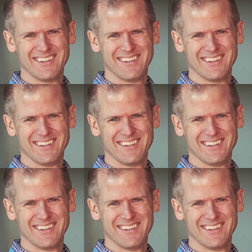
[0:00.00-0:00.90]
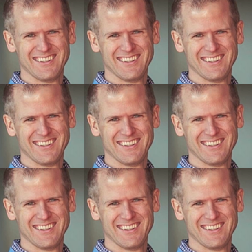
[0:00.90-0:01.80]

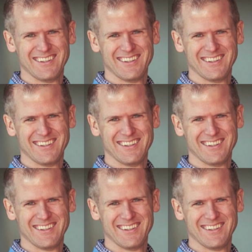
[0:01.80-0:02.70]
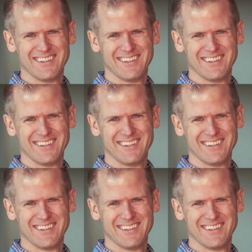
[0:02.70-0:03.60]

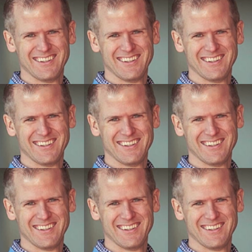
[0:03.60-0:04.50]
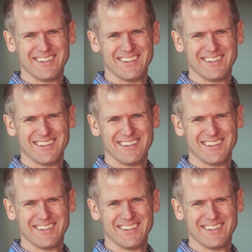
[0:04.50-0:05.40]

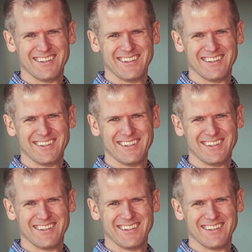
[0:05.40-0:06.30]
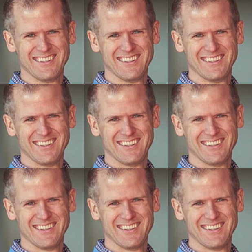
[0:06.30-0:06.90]
The face doesn't move, so there is nothing to read.